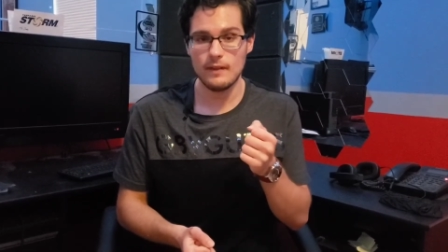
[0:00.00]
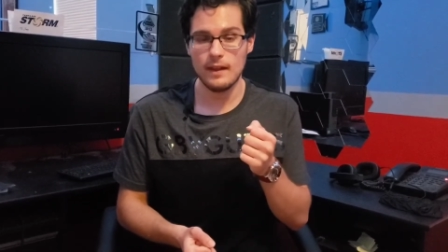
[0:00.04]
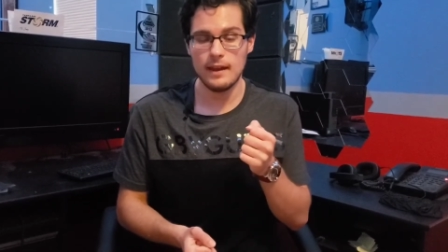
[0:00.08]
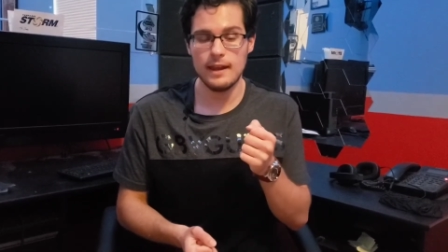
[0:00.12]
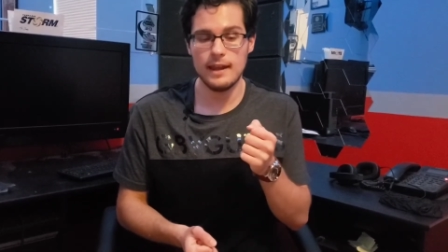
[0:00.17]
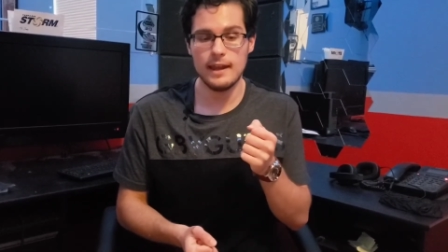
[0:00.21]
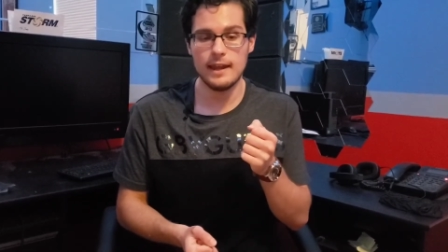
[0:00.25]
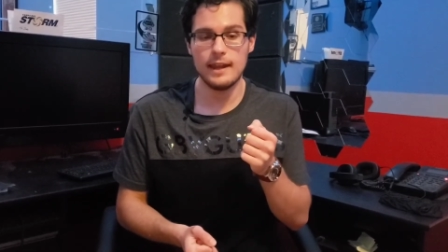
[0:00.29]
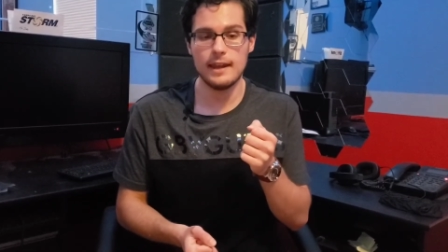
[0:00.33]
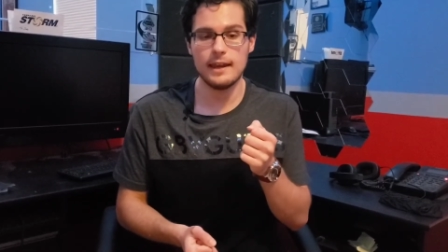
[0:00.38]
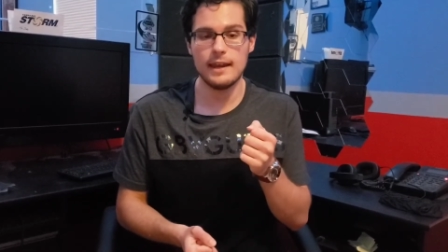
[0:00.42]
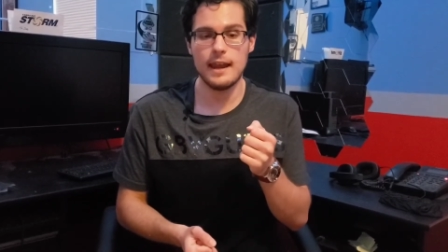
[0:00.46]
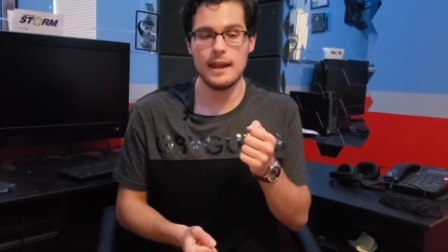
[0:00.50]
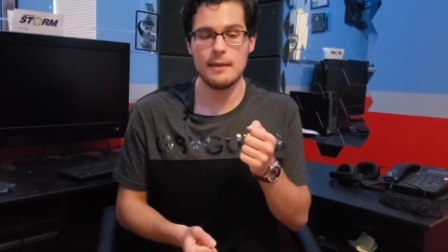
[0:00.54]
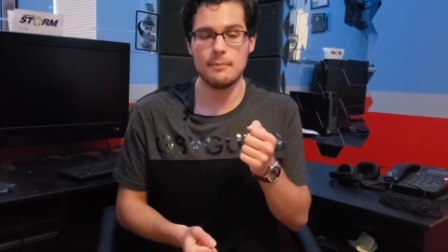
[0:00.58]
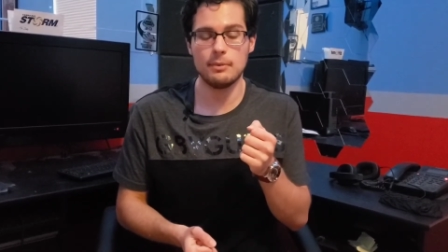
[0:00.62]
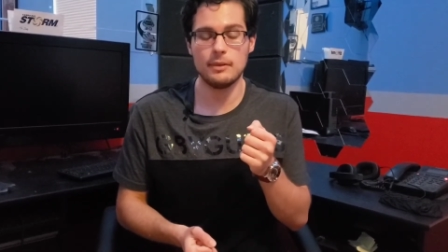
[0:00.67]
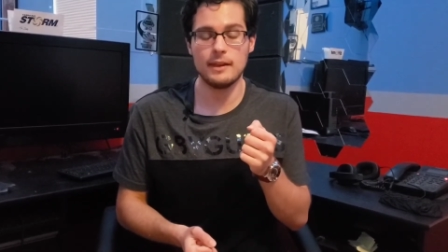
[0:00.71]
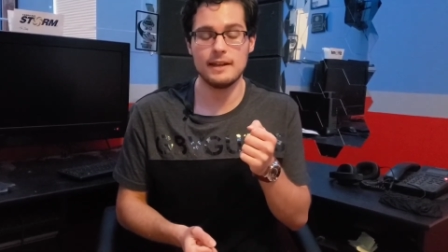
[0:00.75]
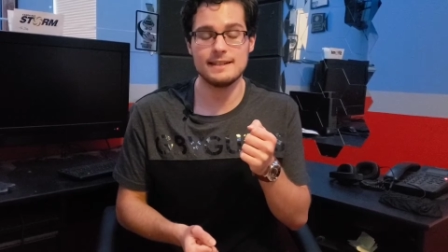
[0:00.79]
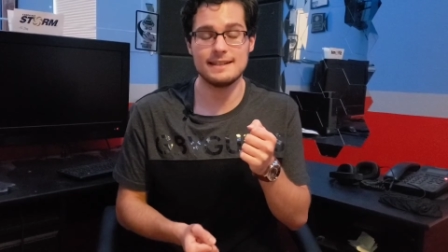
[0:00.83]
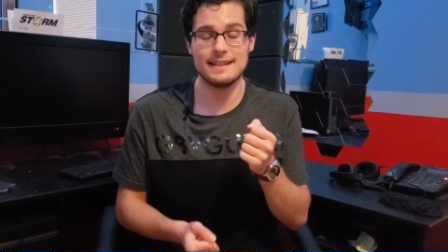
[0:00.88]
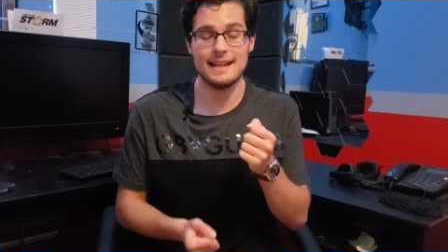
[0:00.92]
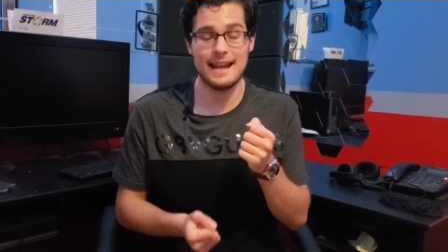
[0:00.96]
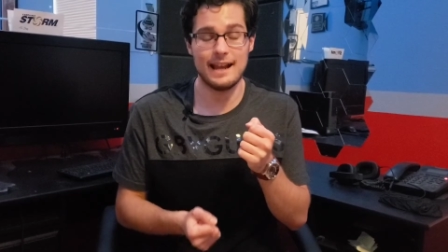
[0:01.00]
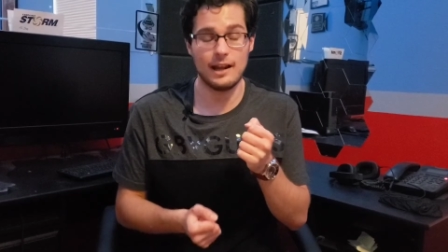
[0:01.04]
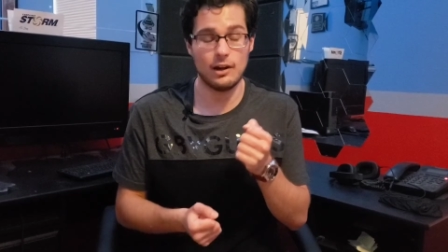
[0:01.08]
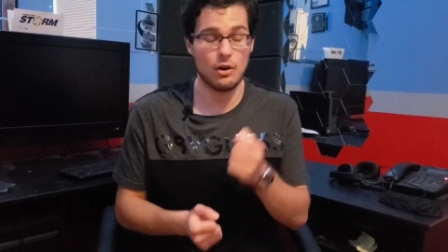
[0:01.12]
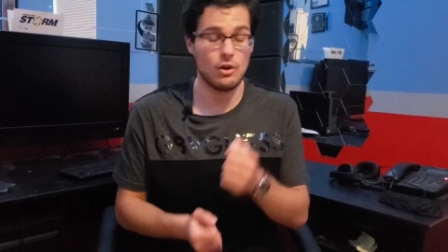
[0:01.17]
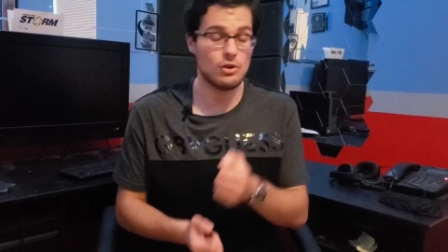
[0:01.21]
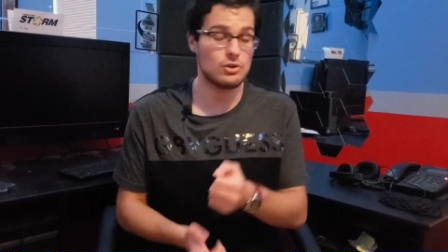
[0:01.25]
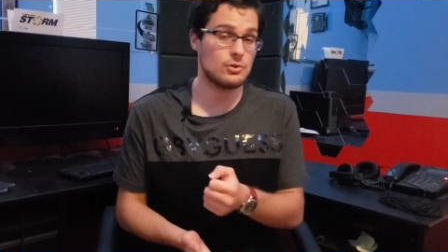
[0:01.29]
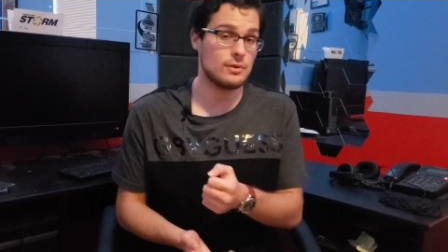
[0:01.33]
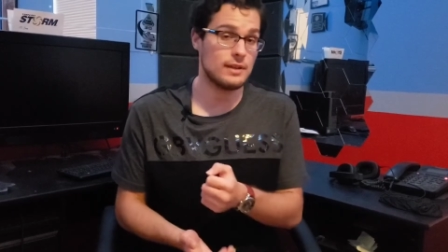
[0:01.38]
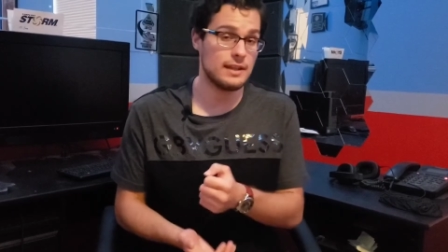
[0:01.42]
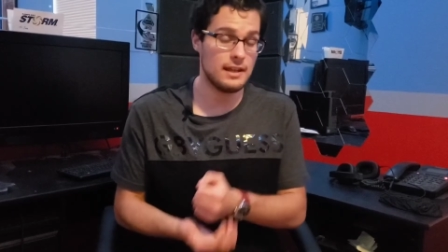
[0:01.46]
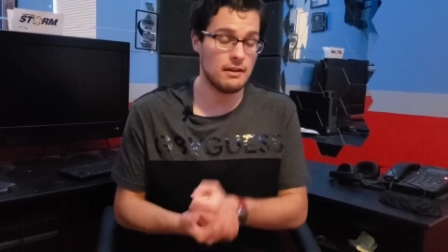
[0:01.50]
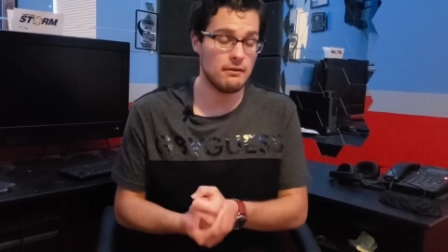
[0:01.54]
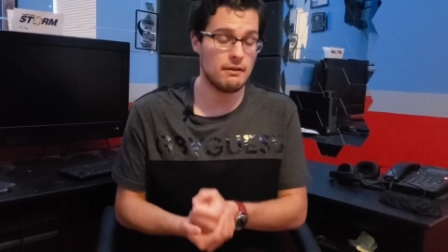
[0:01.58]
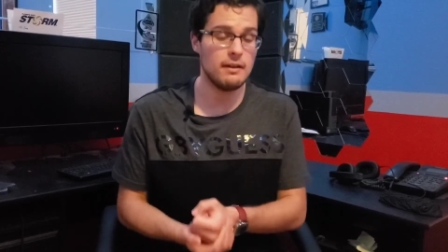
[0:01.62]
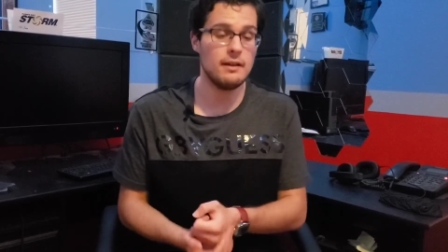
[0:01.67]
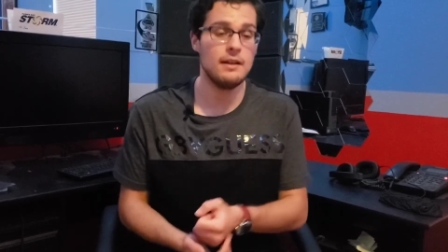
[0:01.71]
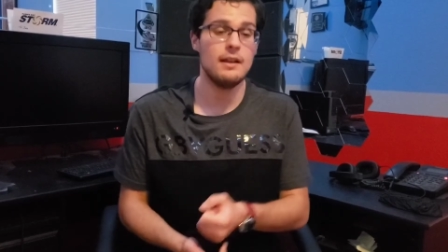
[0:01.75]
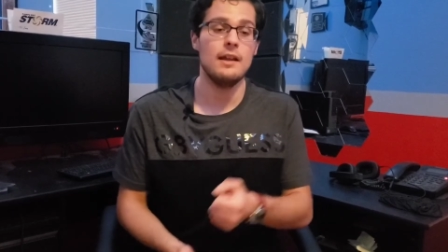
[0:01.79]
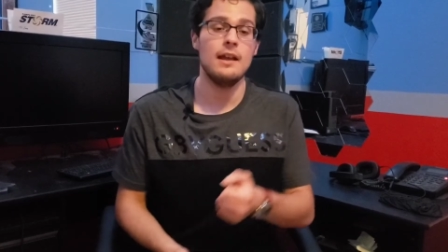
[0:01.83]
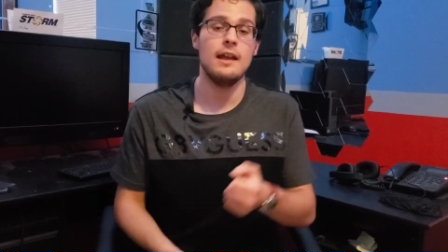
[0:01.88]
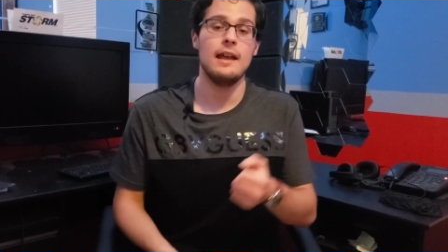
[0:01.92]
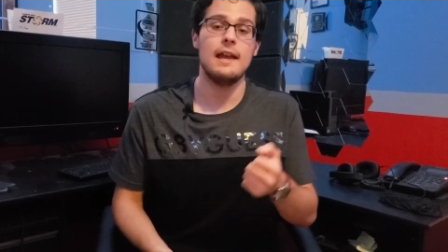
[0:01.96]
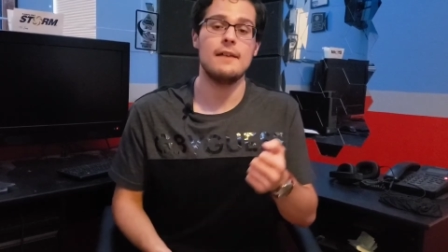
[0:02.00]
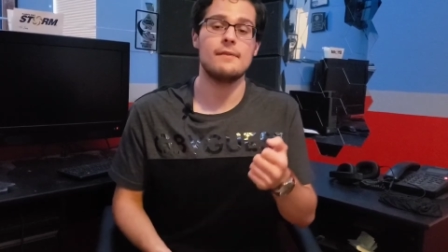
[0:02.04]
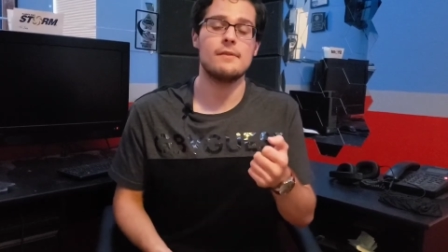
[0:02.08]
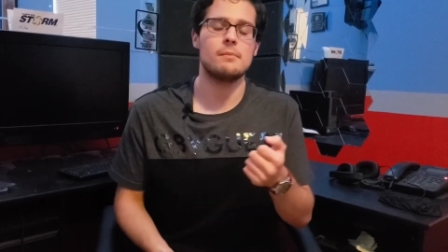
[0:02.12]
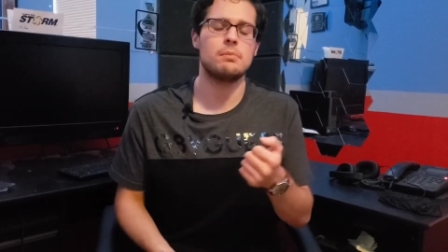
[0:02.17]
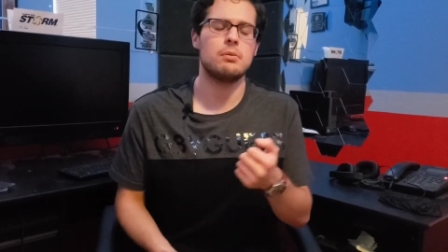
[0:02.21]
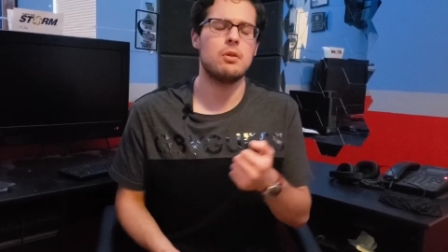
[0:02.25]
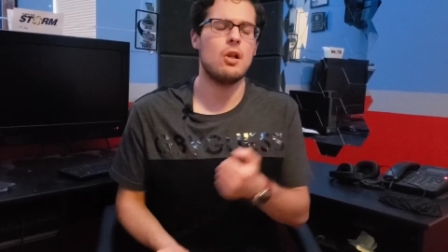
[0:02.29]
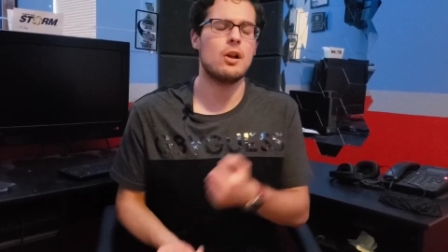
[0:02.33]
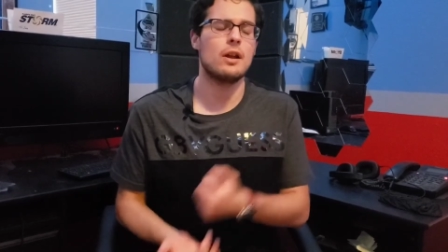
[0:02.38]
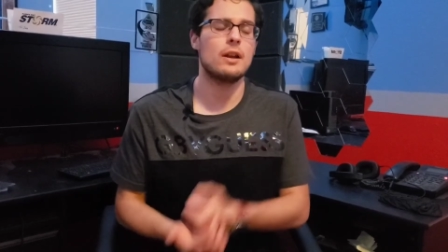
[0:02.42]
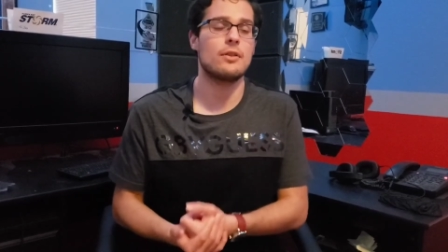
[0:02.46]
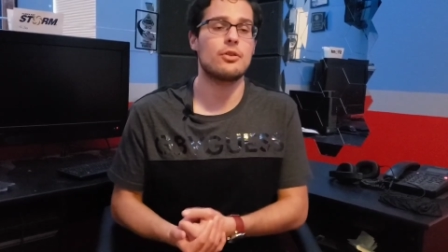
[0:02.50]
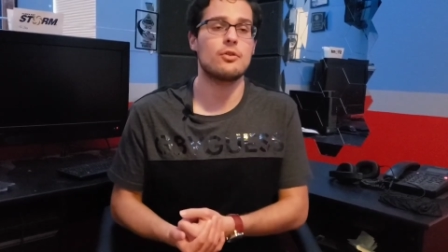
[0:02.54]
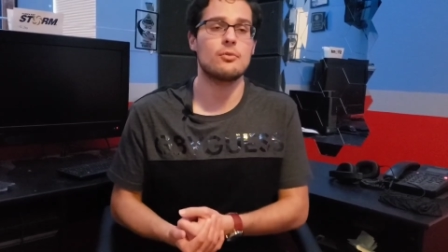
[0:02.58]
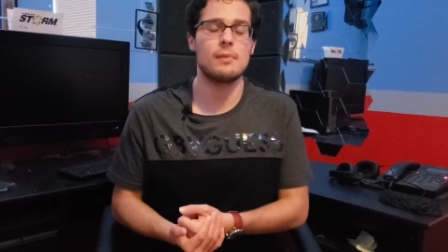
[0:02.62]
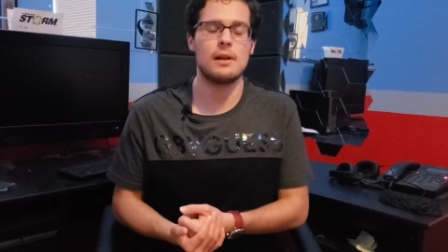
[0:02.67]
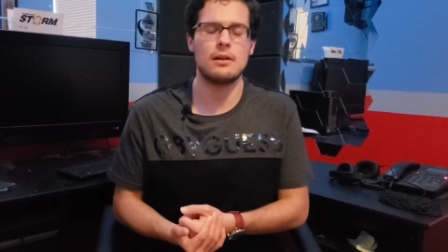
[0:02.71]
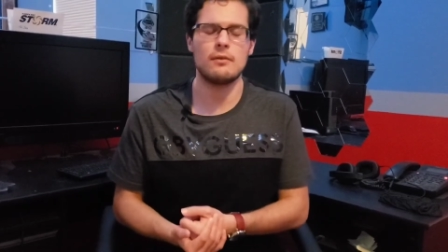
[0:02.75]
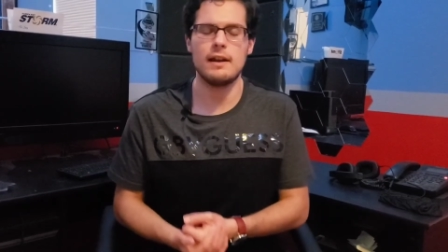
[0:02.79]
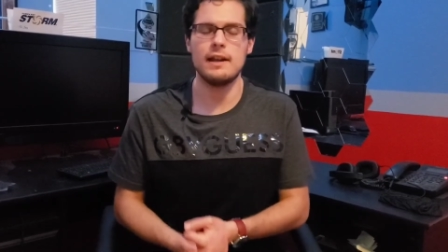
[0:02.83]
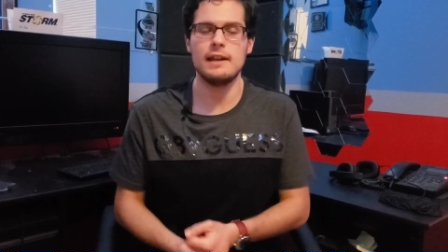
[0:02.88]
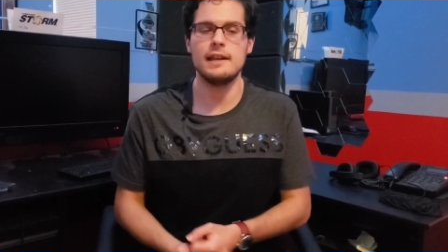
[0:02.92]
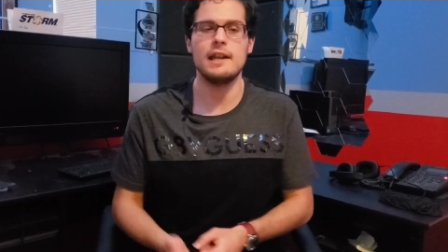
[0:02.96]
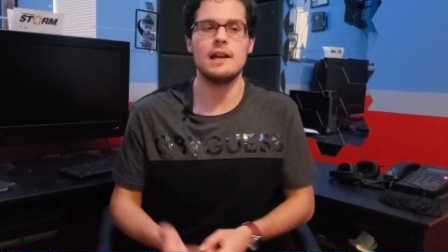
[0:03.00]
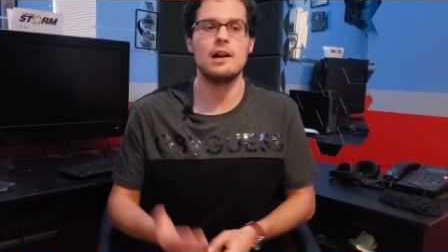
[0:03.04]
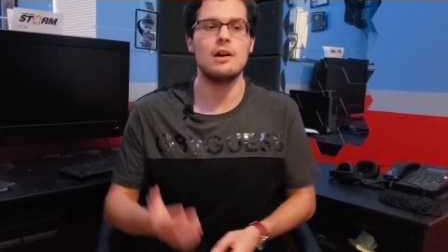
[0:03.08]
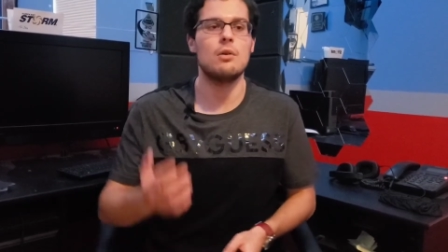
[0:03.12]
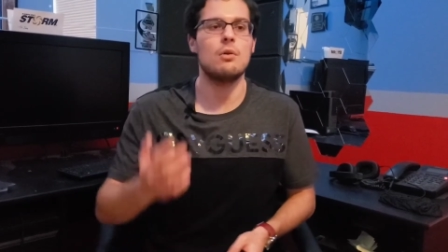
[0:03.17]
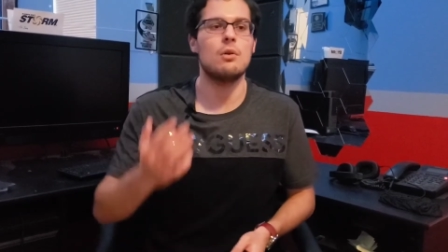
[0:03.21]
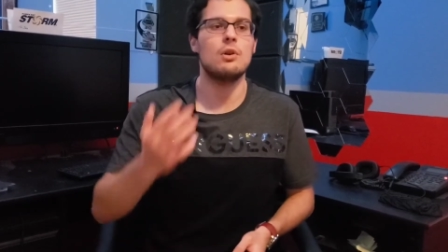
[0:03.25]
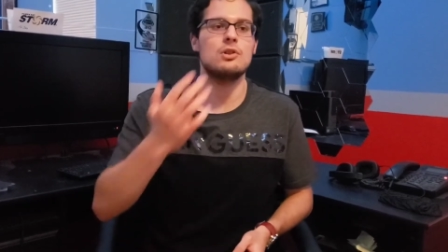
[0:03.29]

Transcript: in a place that I could also hear it if I'm plugging it through my radio,